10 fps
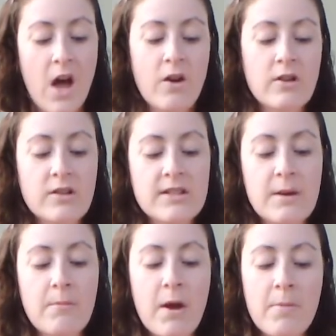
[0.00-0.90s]
Okay, so
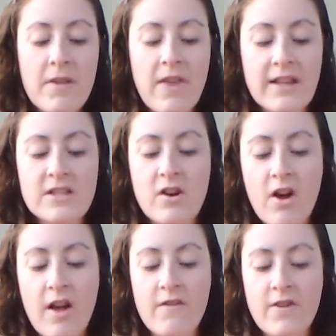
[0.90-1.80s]
maybe that's
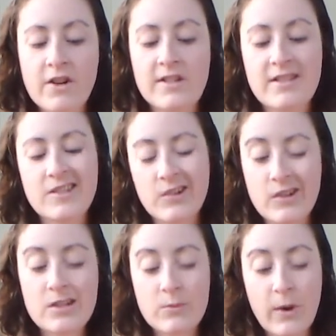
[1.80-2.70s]
not a very
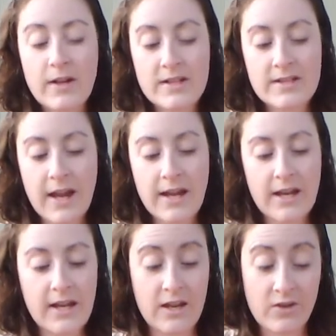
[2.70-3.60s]
serious way to say
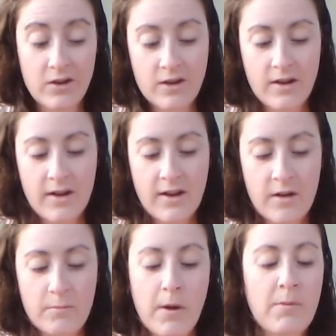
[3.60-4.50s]
it either.
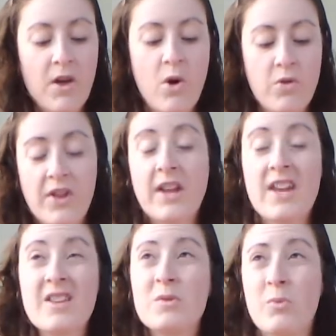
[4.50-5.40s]
Maybe the whole thing
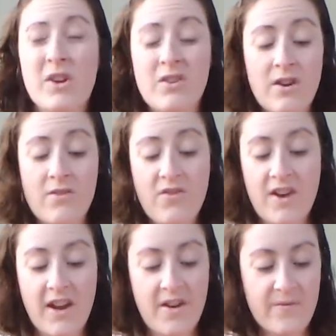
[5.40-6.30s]
is weird and funny.